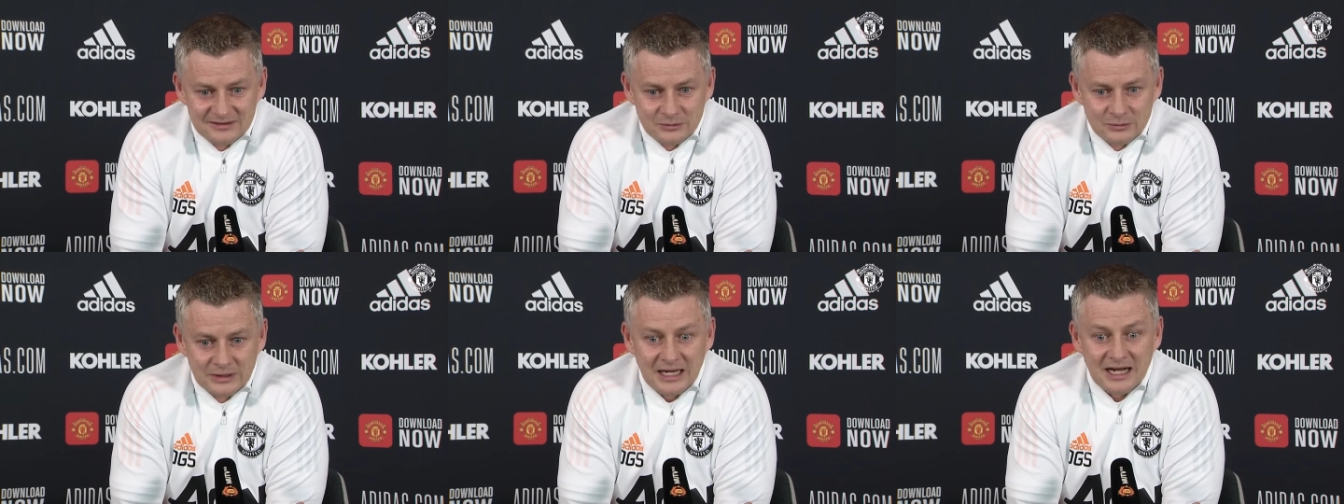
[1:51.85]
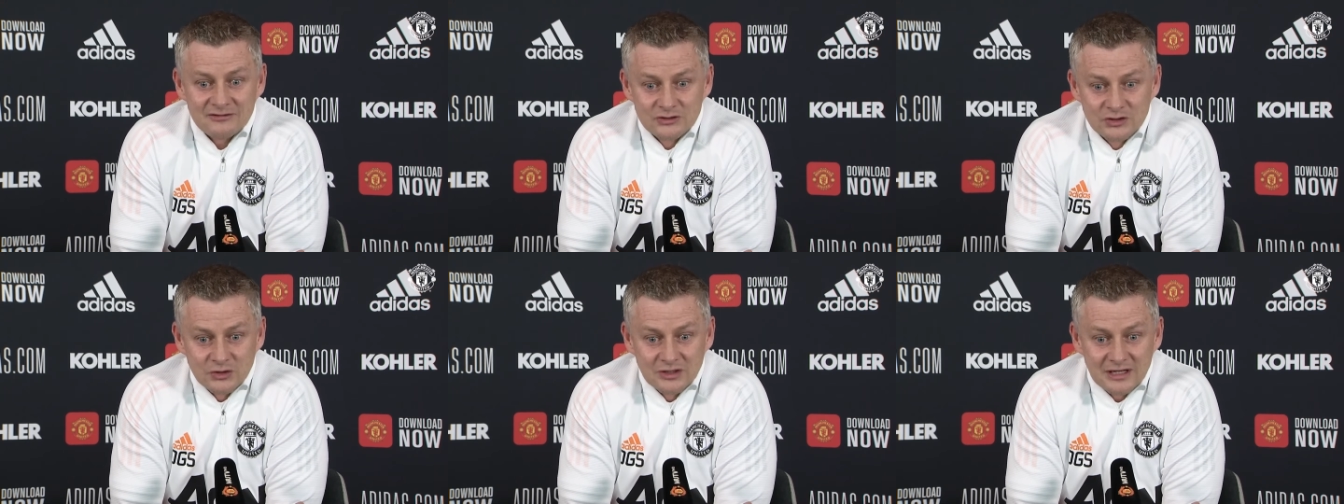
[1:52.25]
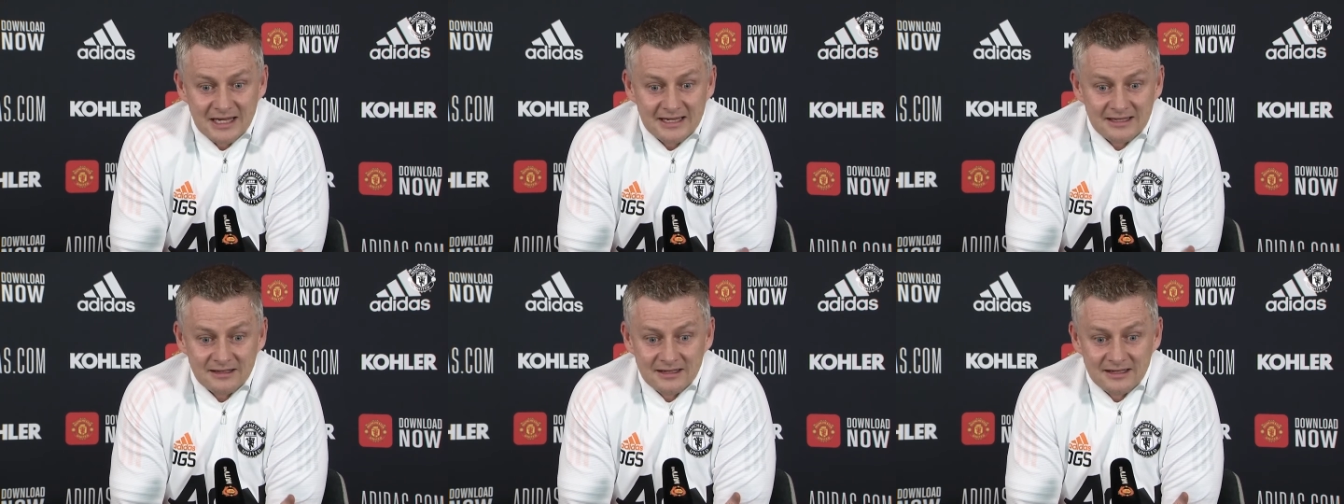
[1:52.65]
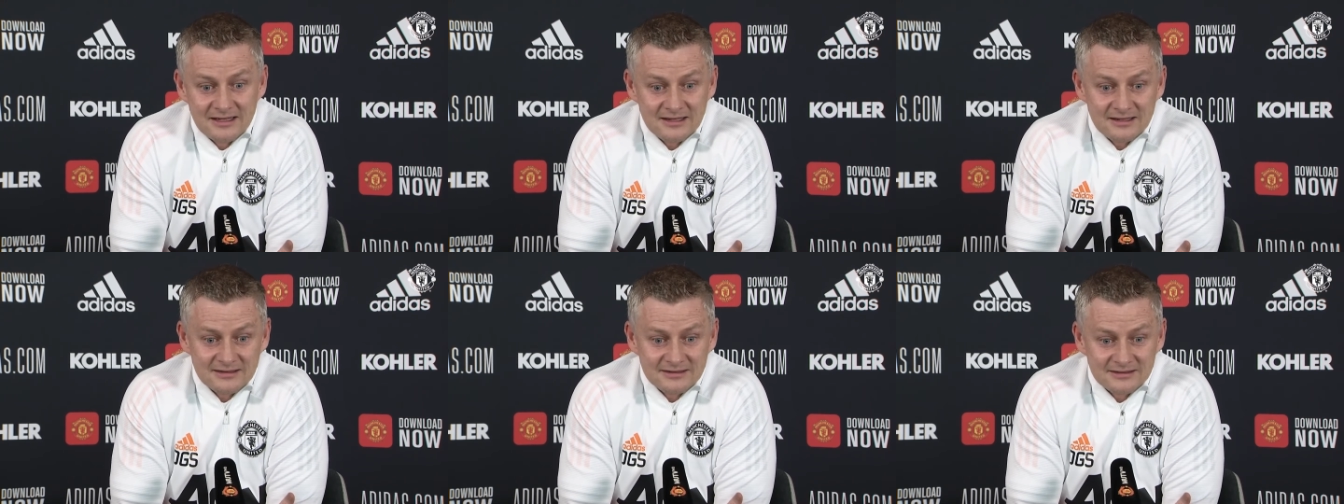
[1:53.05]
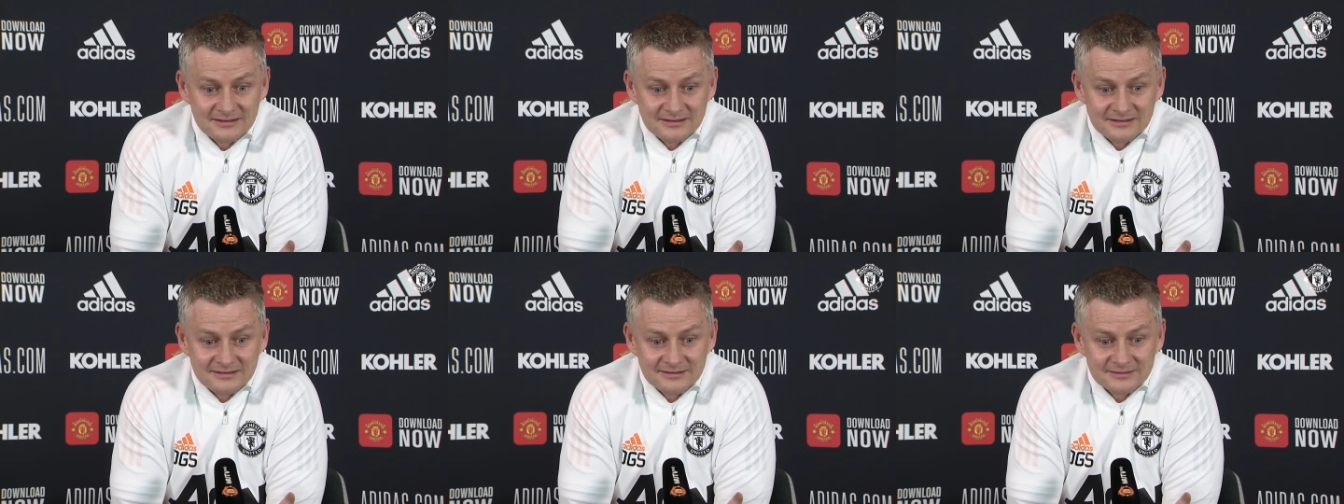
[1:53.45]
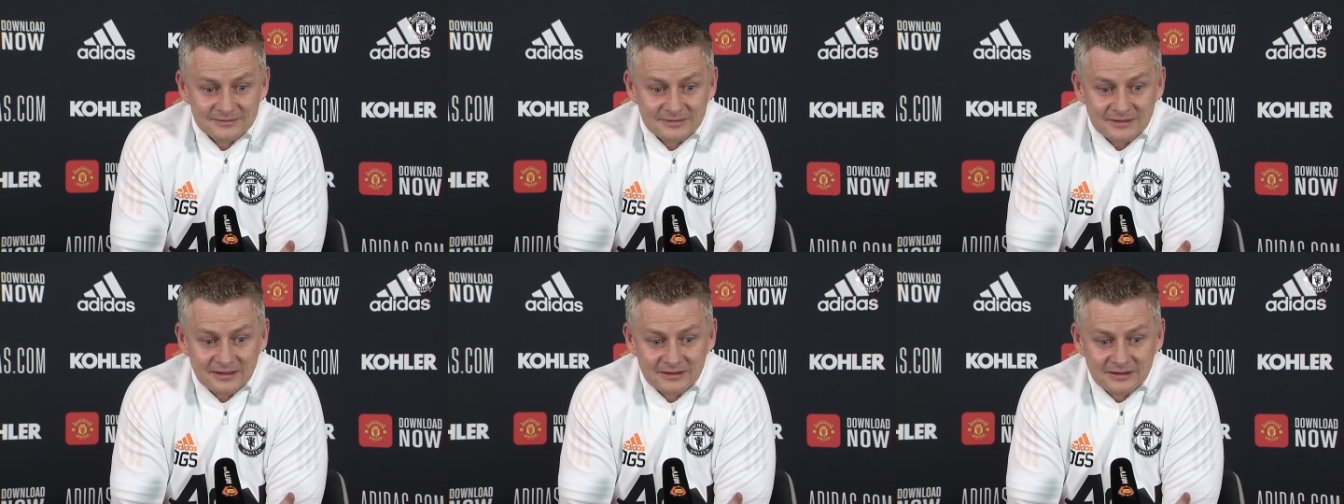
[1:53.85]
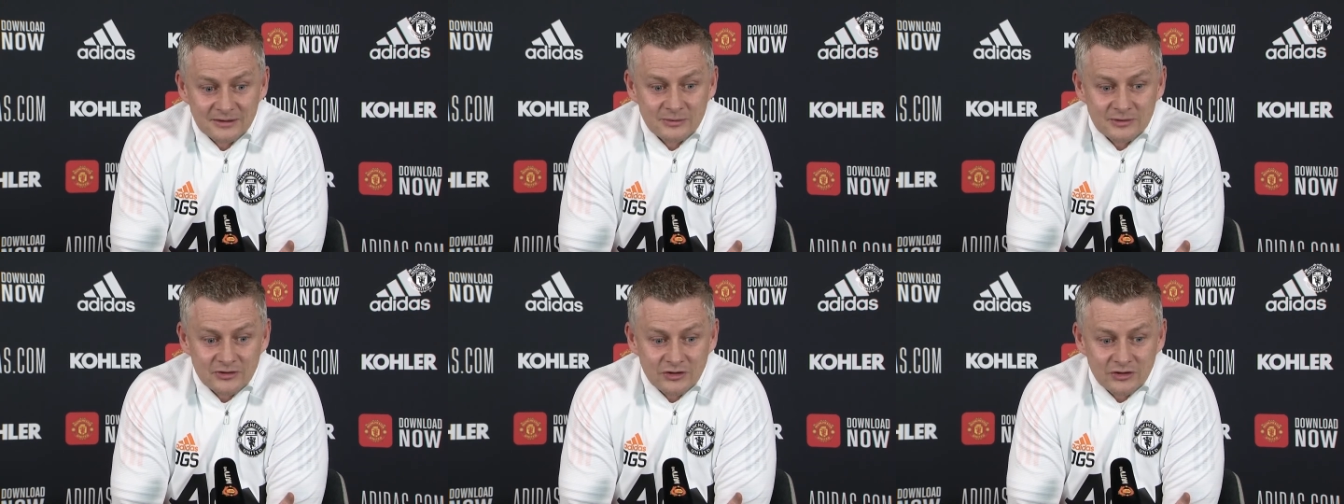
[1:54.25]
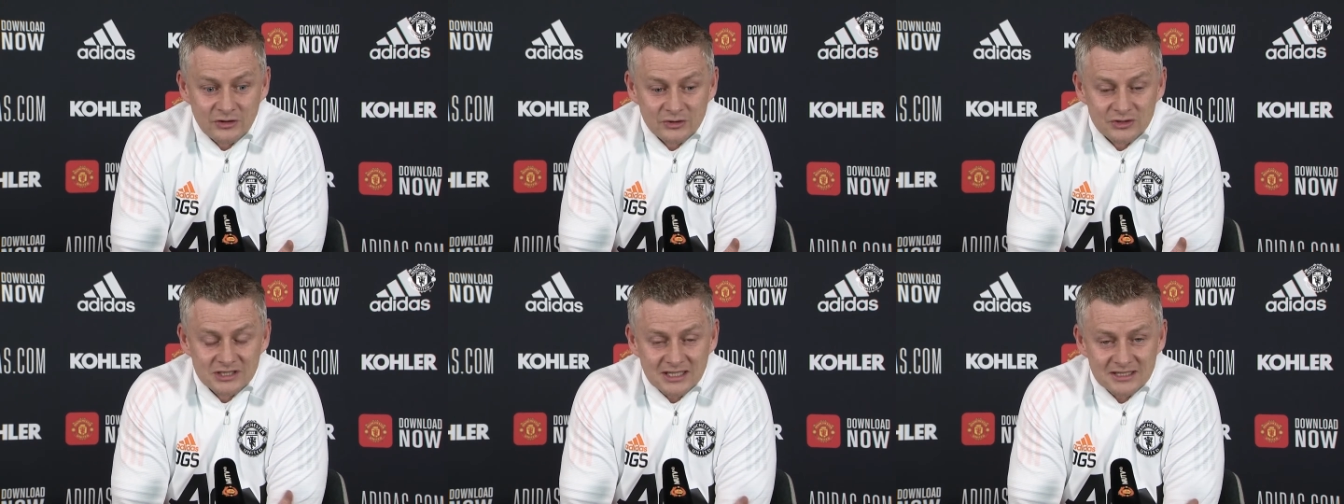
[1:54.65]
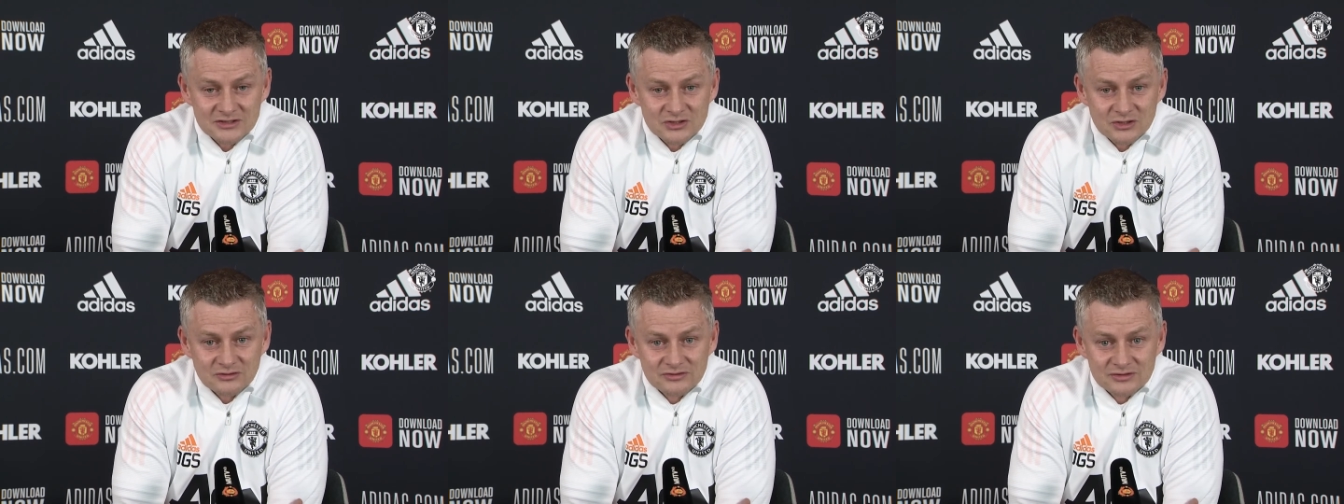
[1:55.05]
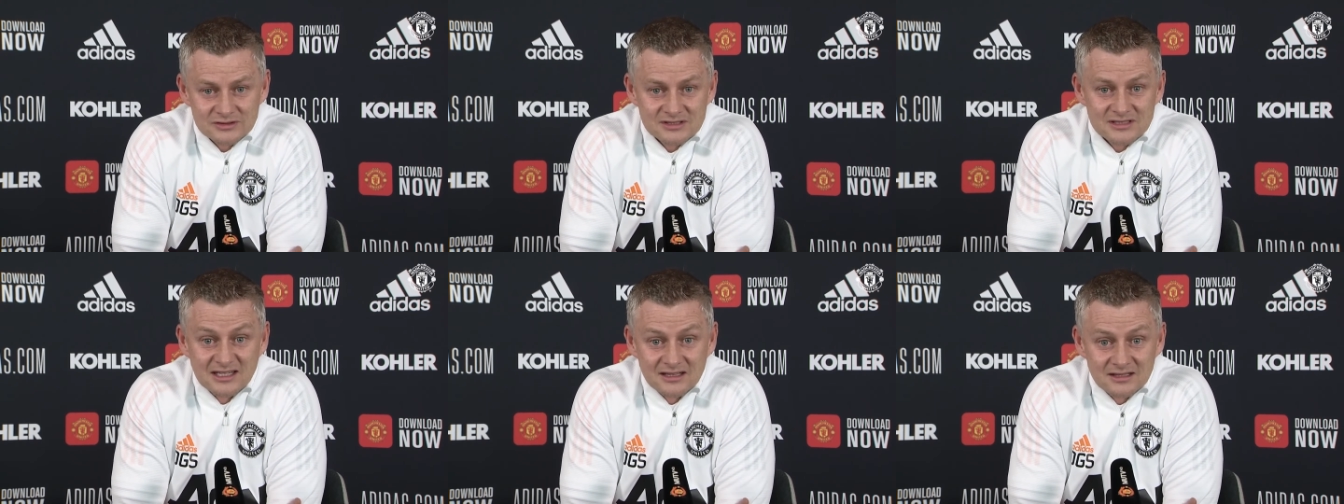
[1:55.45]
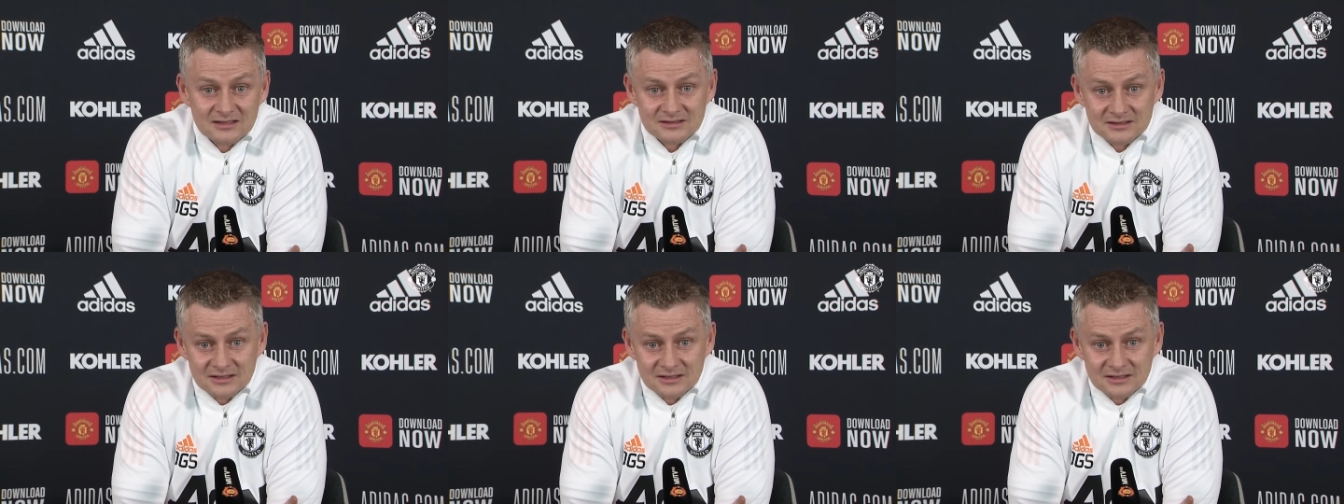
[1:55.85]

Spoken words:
we have done lately, I think we've got a good chance of still